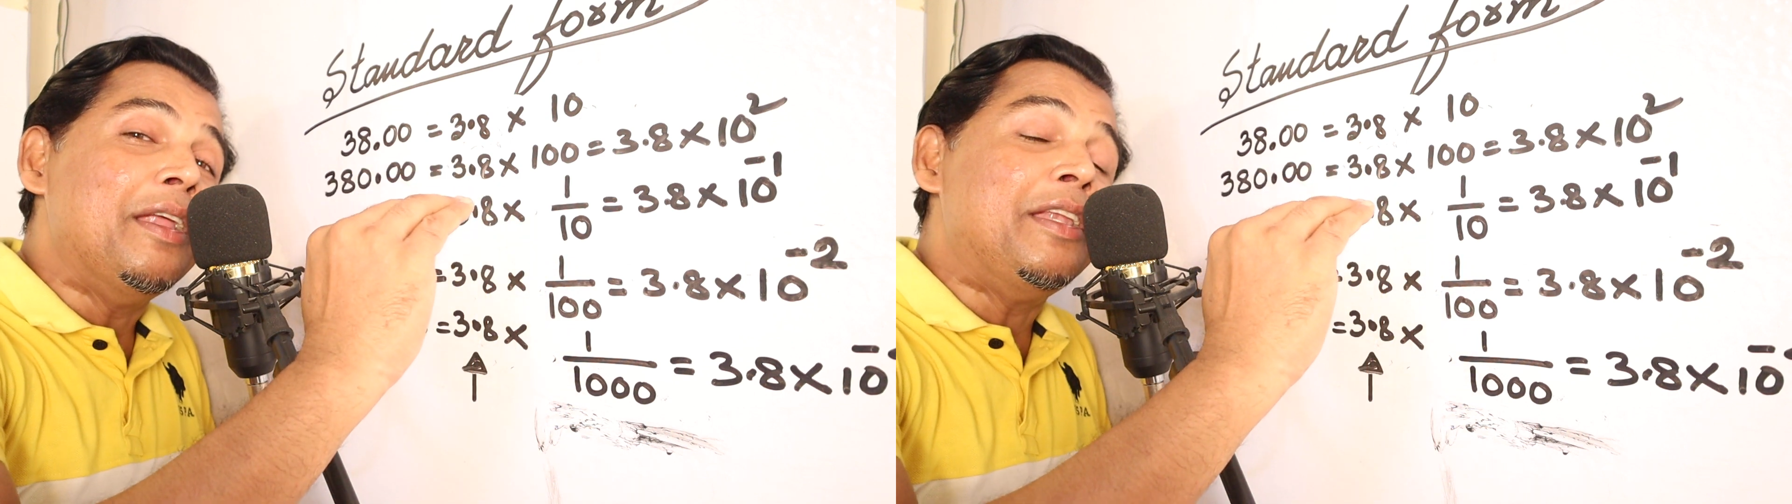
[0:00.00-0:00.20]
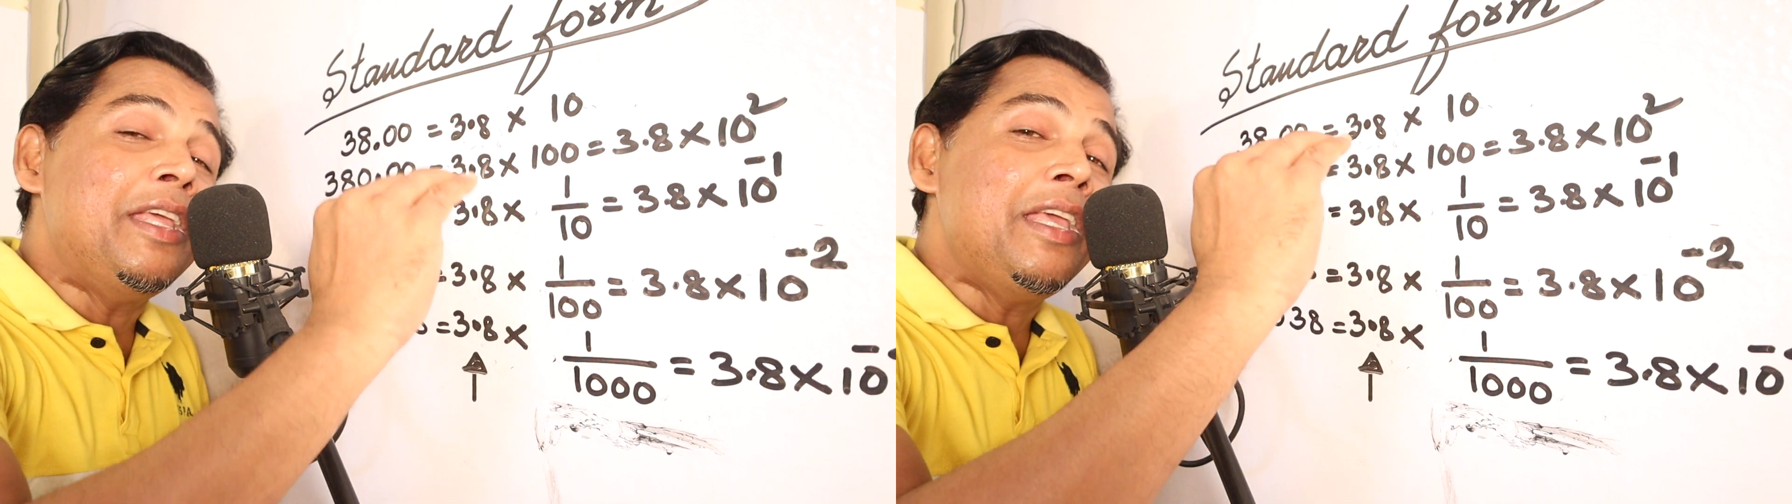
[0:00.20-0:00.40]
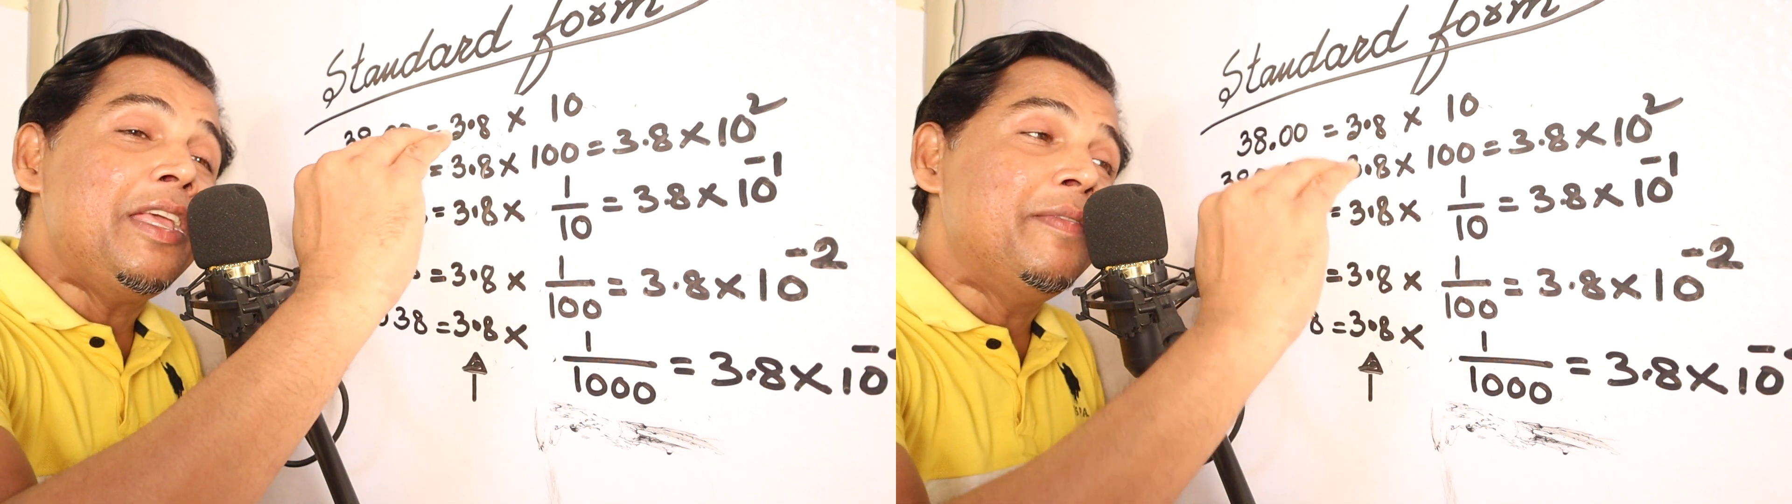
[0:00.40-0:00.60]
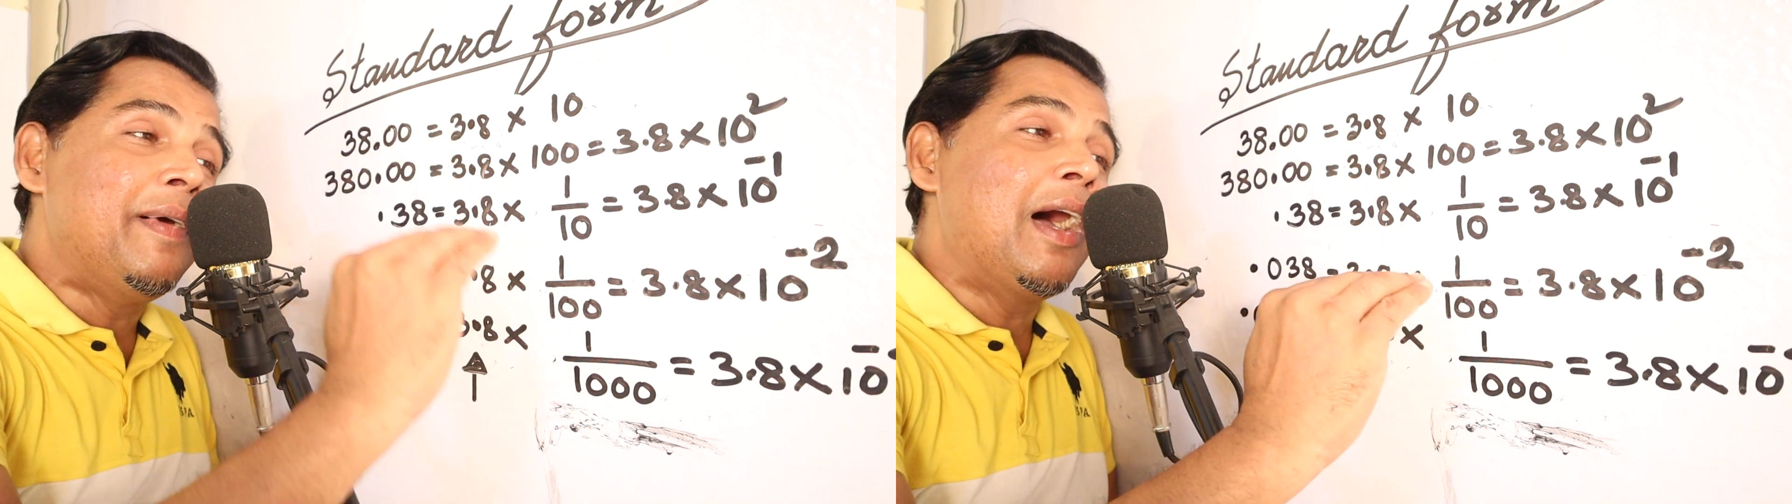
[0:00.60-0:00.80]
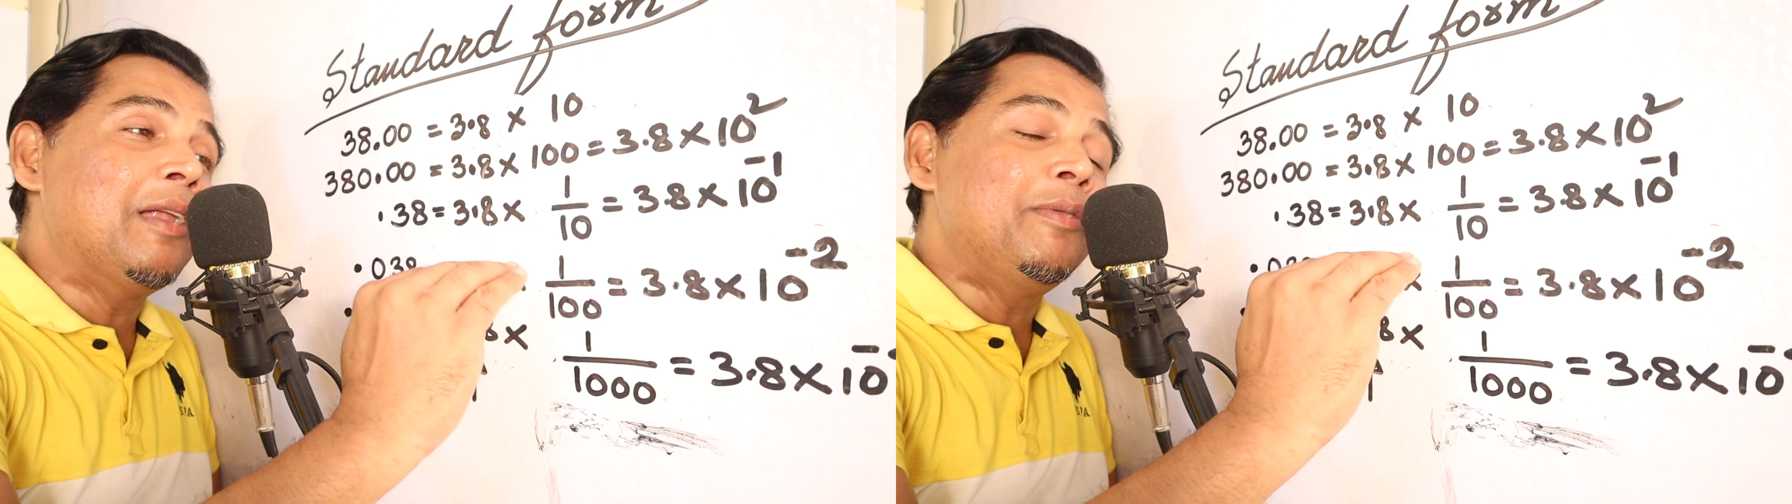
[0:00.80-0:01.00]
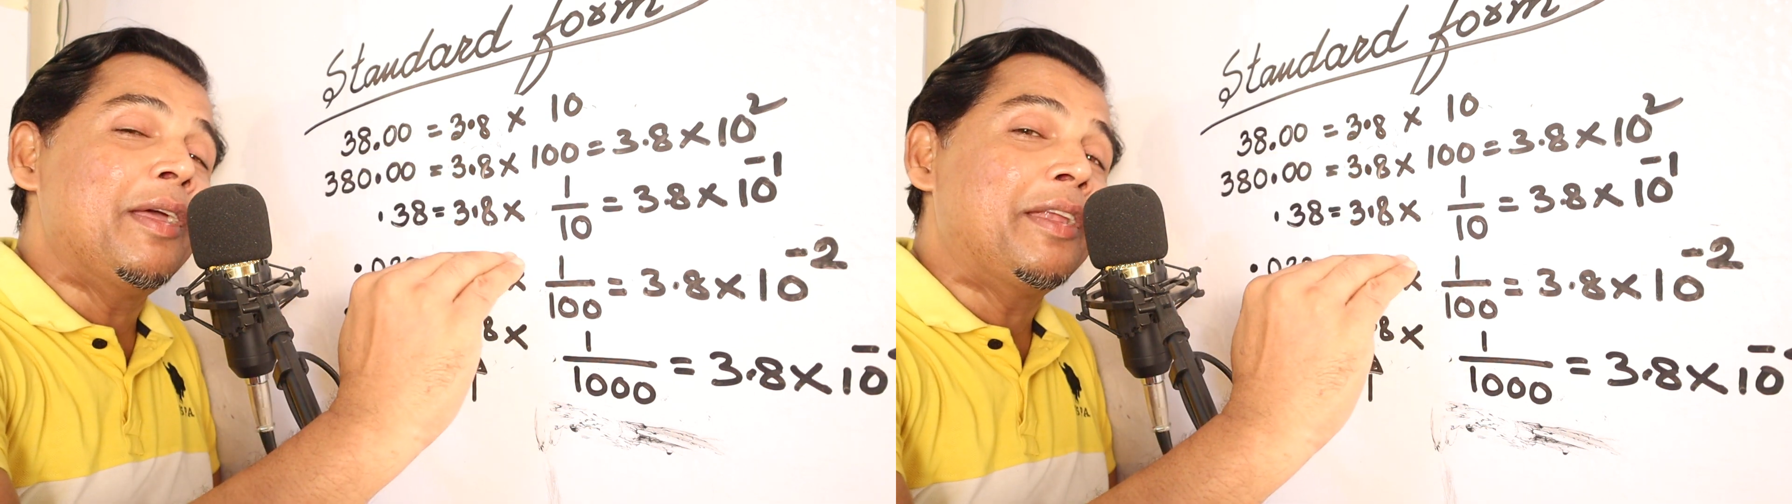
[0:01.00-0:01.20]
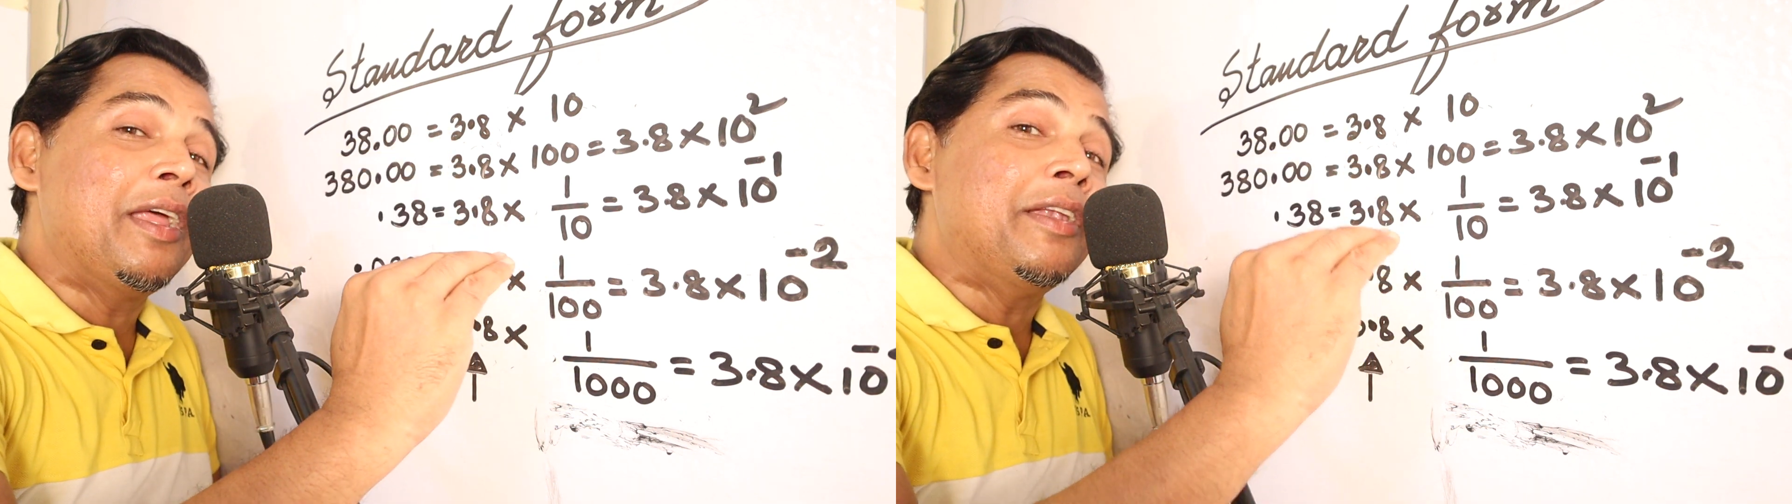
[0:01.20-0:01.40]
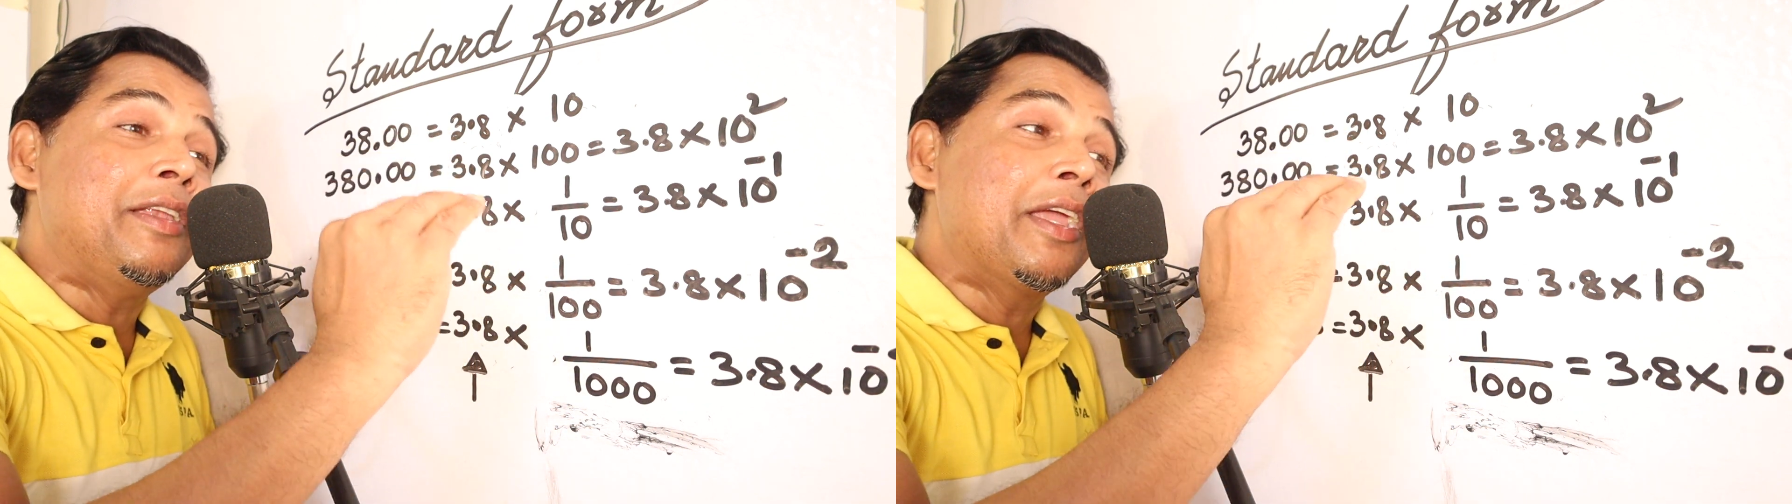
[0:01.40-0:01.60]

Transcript: de-evaluated,